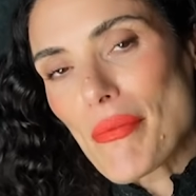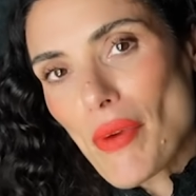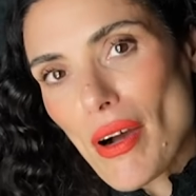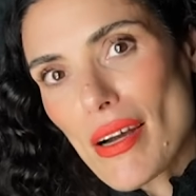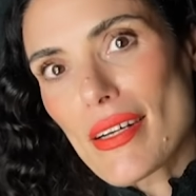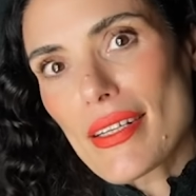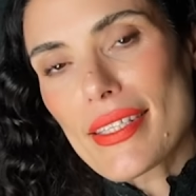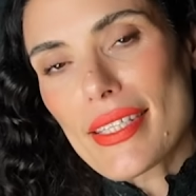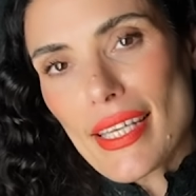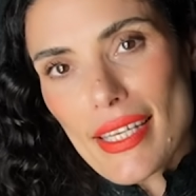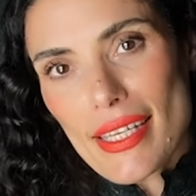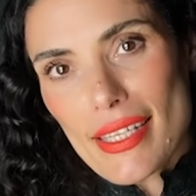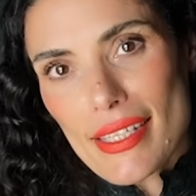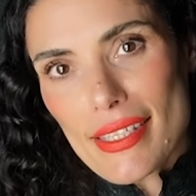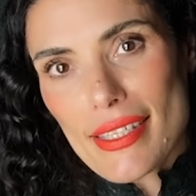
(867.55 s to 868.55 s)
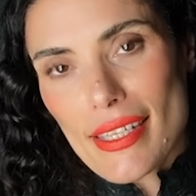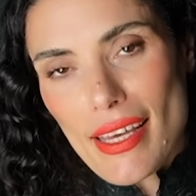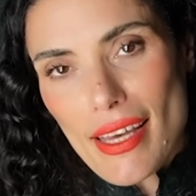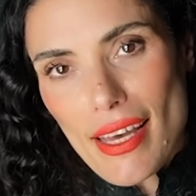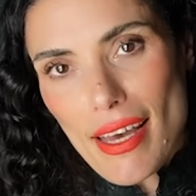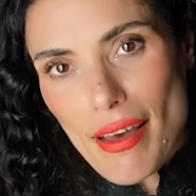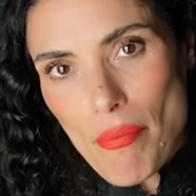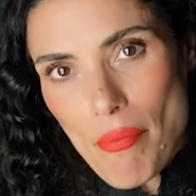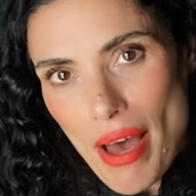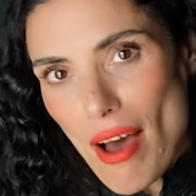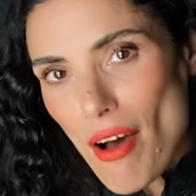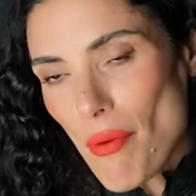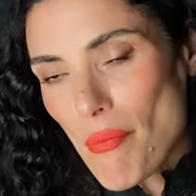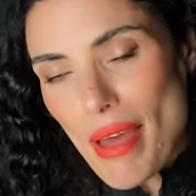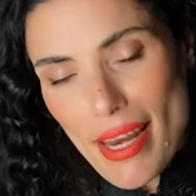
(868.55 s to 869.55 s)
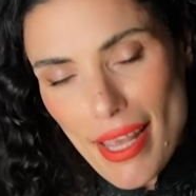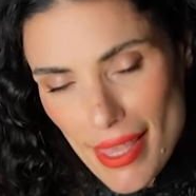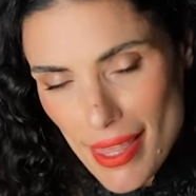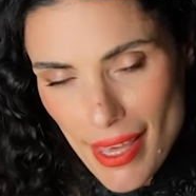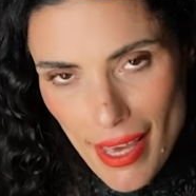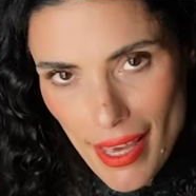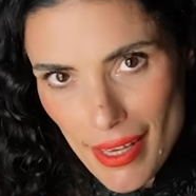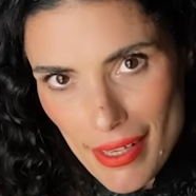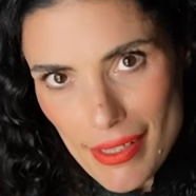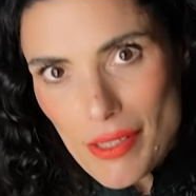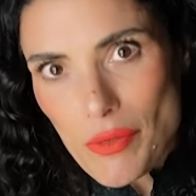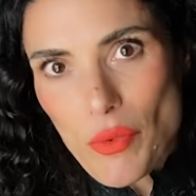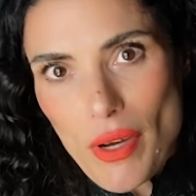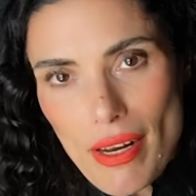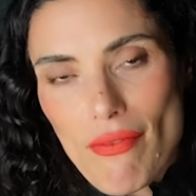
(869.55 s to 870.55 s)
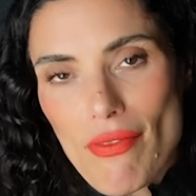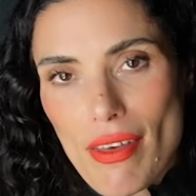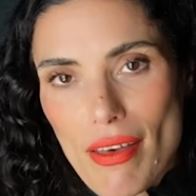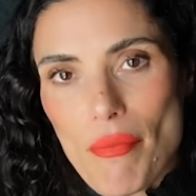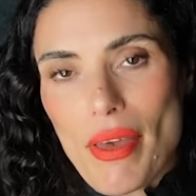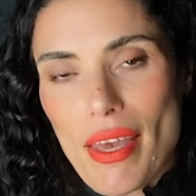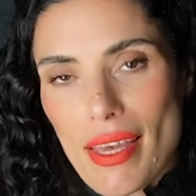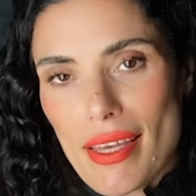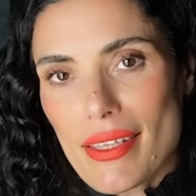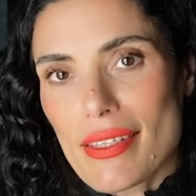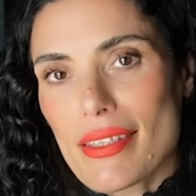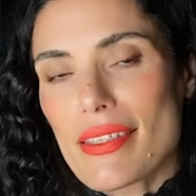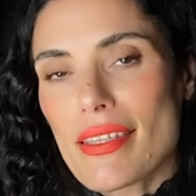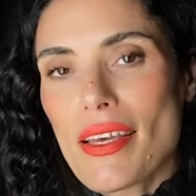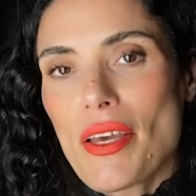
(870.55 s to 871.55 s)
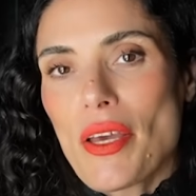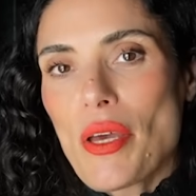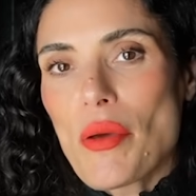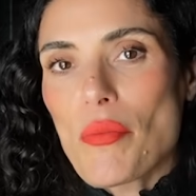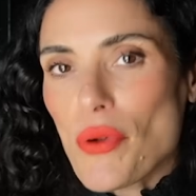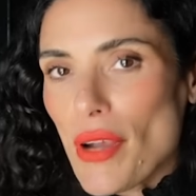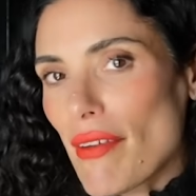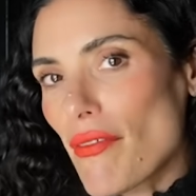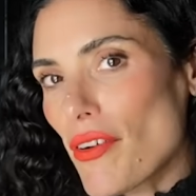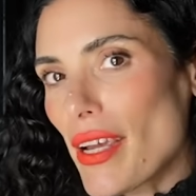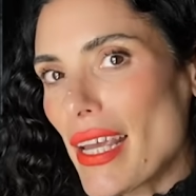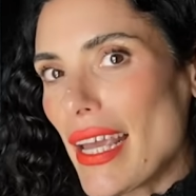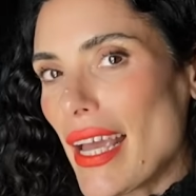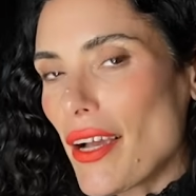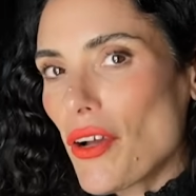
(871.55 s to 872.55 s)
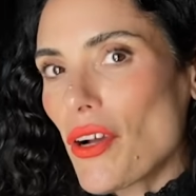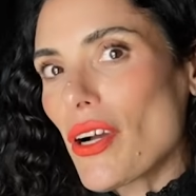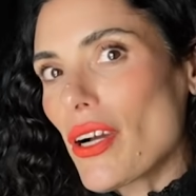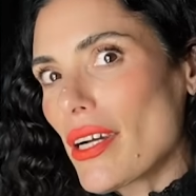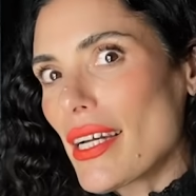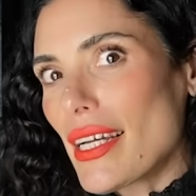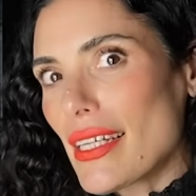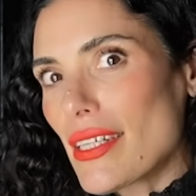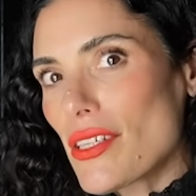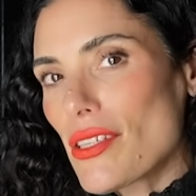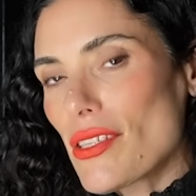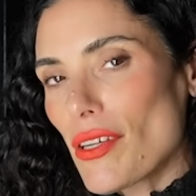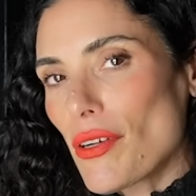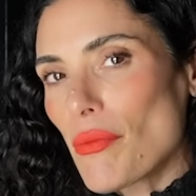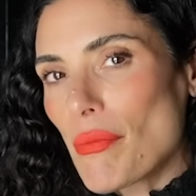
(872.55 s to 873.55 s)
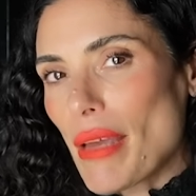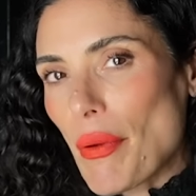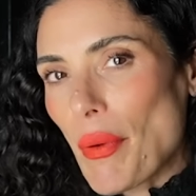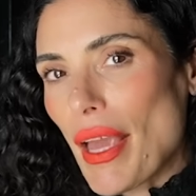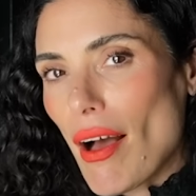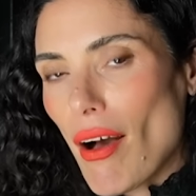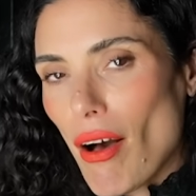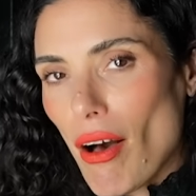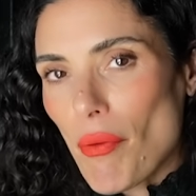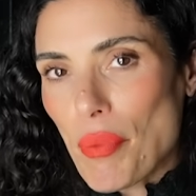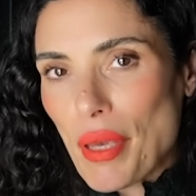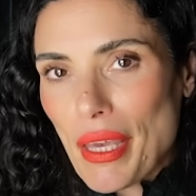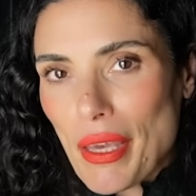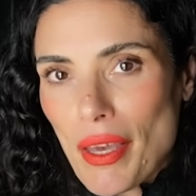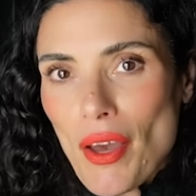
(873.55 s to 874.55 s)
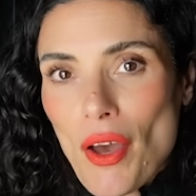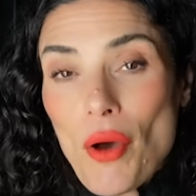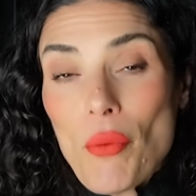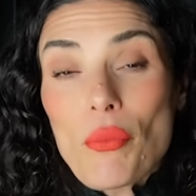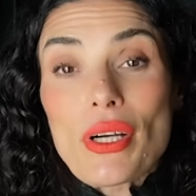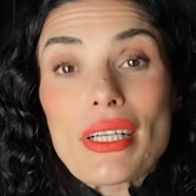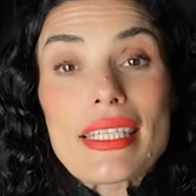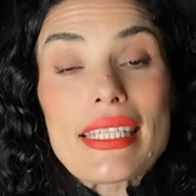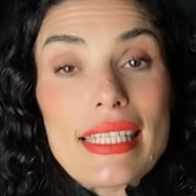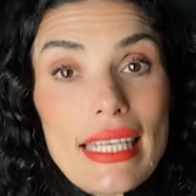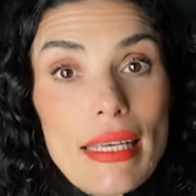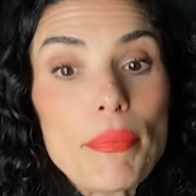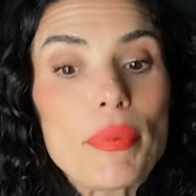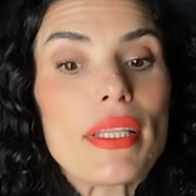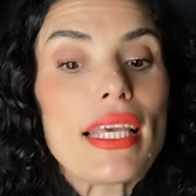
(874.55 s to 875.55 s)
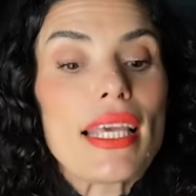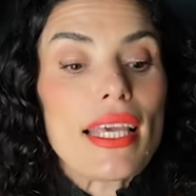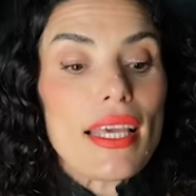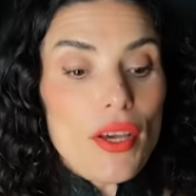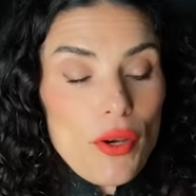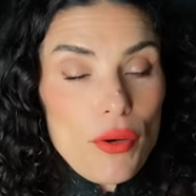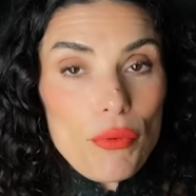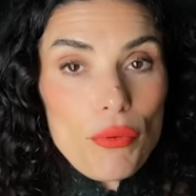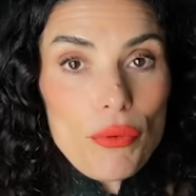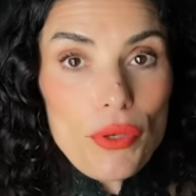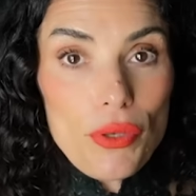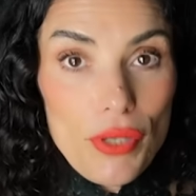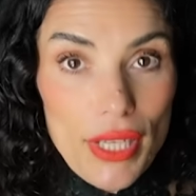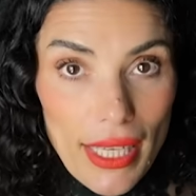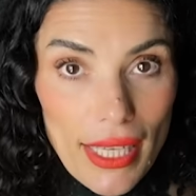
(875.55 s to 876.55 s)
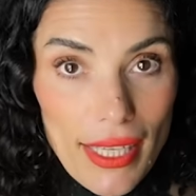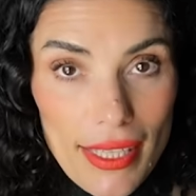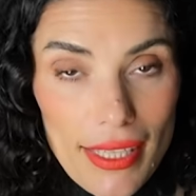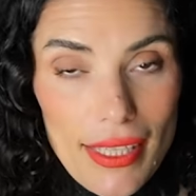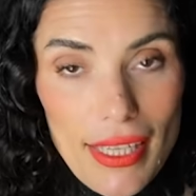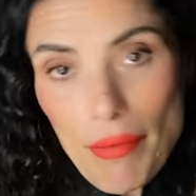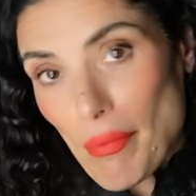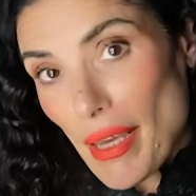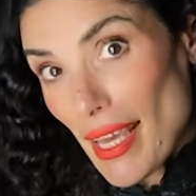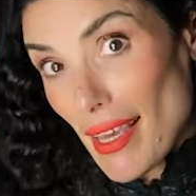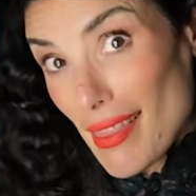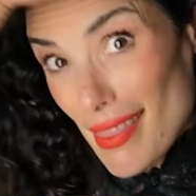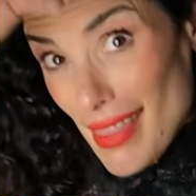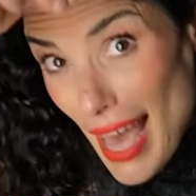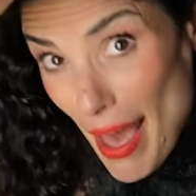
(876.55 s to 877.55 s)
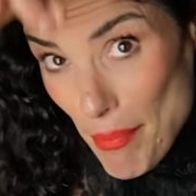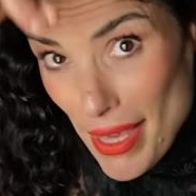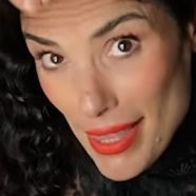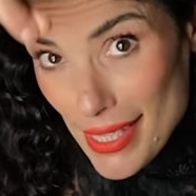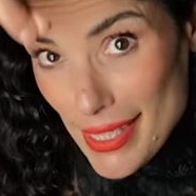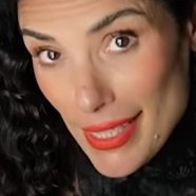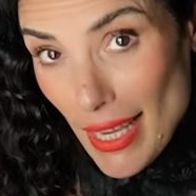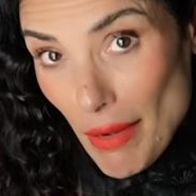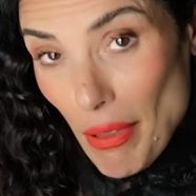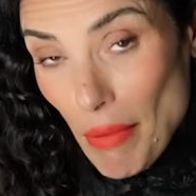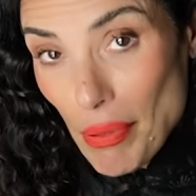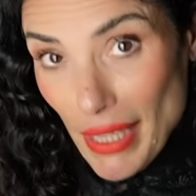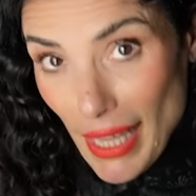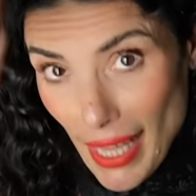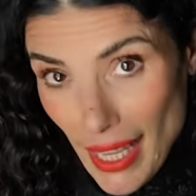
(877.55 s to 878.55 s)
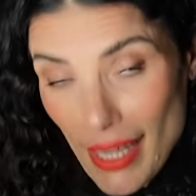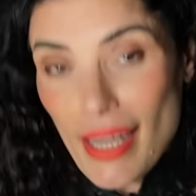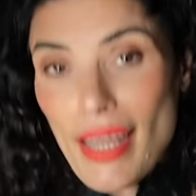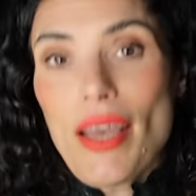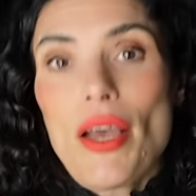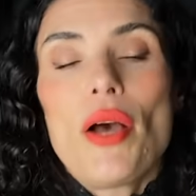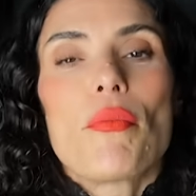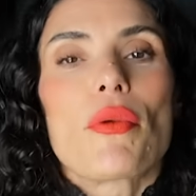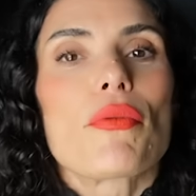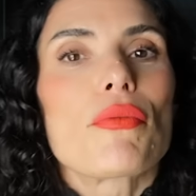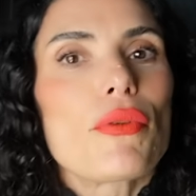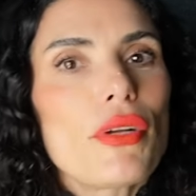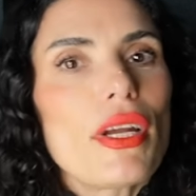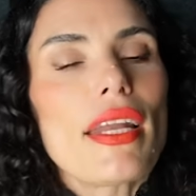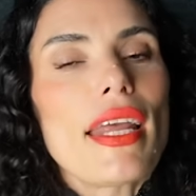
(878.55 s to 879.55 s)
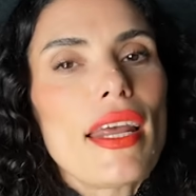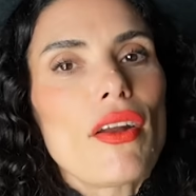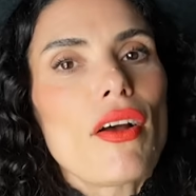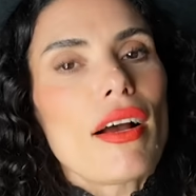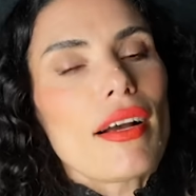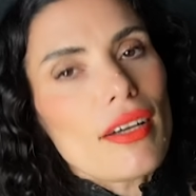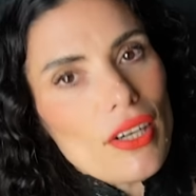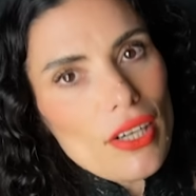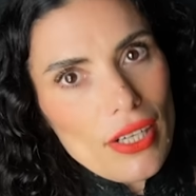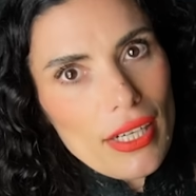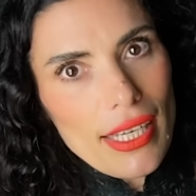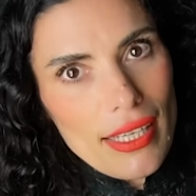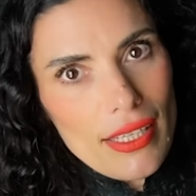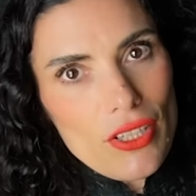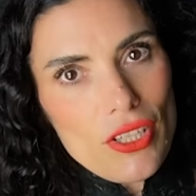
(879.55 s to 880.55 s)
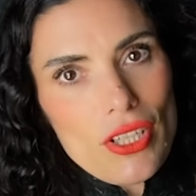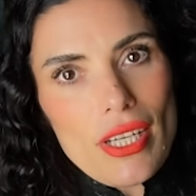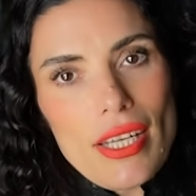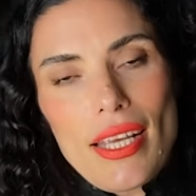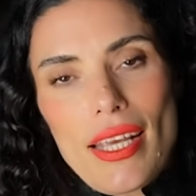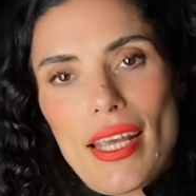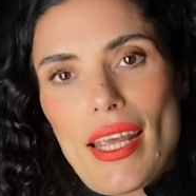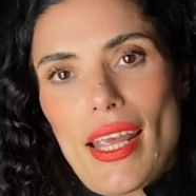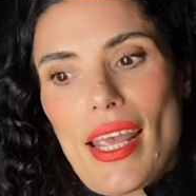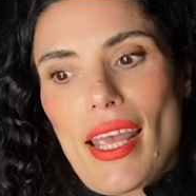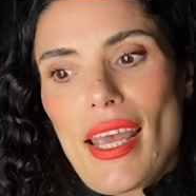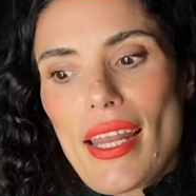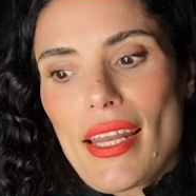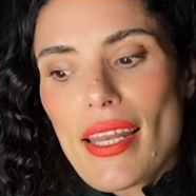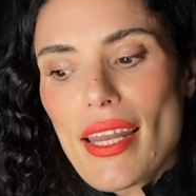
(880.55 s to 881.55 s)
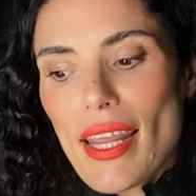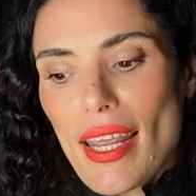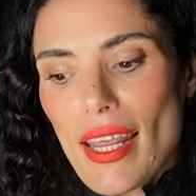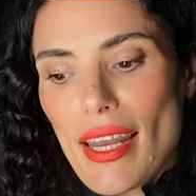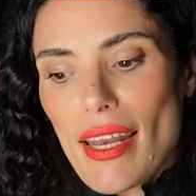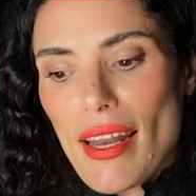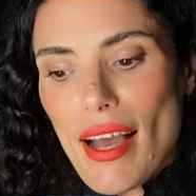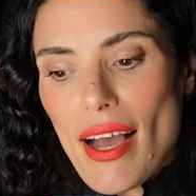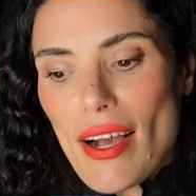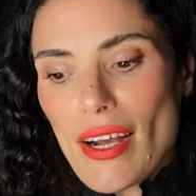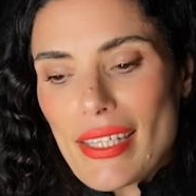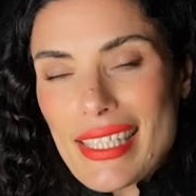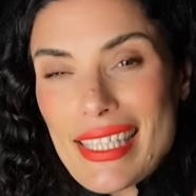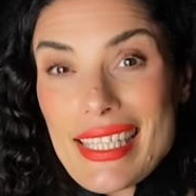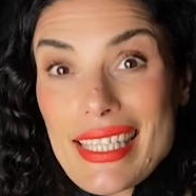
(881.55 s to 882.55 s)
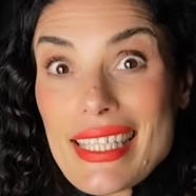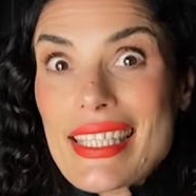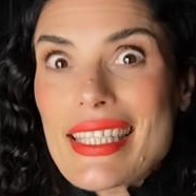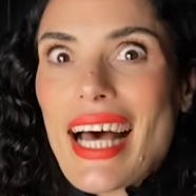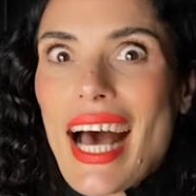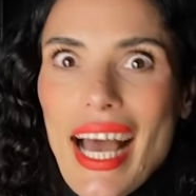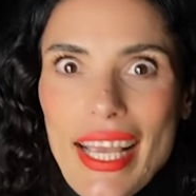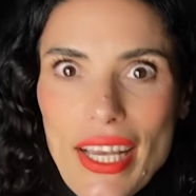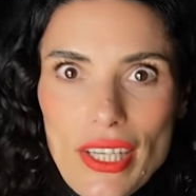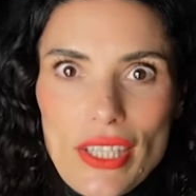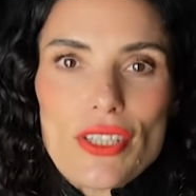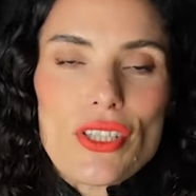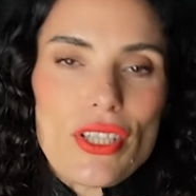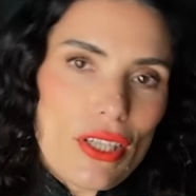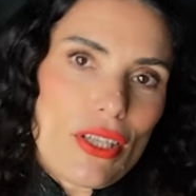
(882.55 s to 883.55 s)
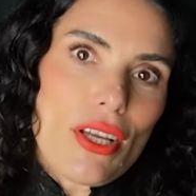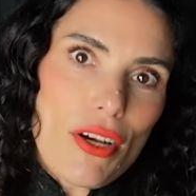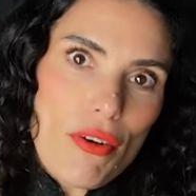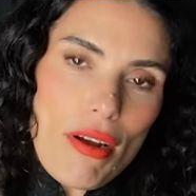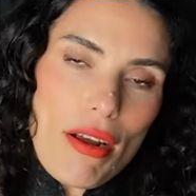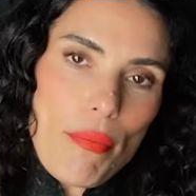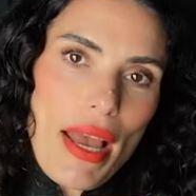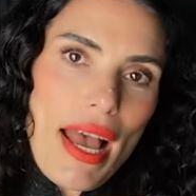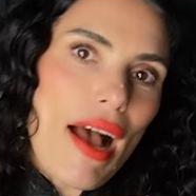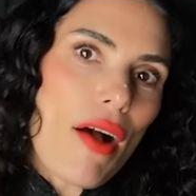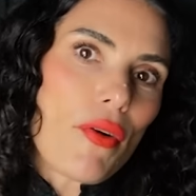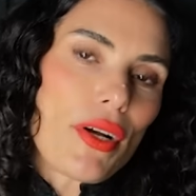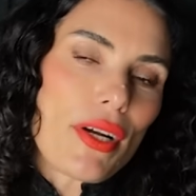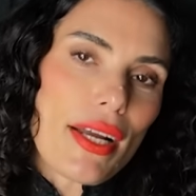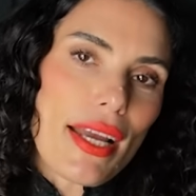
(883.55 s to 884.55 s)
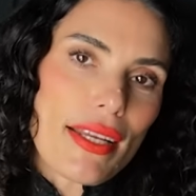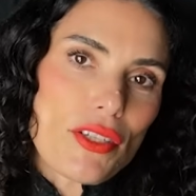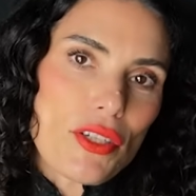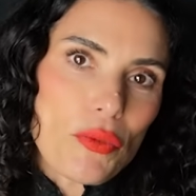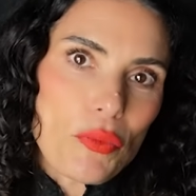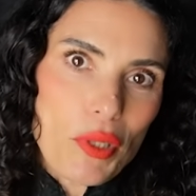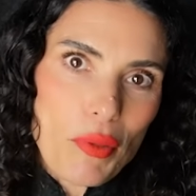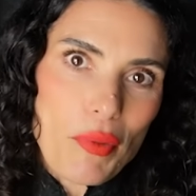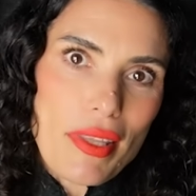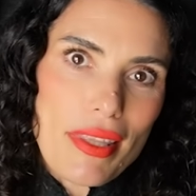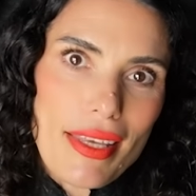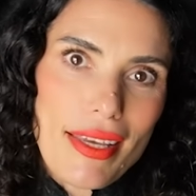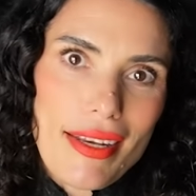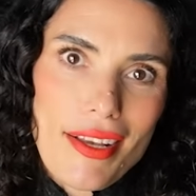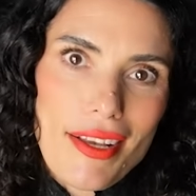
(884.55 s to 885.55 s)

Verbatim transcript: Mars is about many things. One of them is bravery and courage. So may we all be more deeply rooted, and may that be the seed we plant, more rooted in our courage and in our desire to know our power and to work with it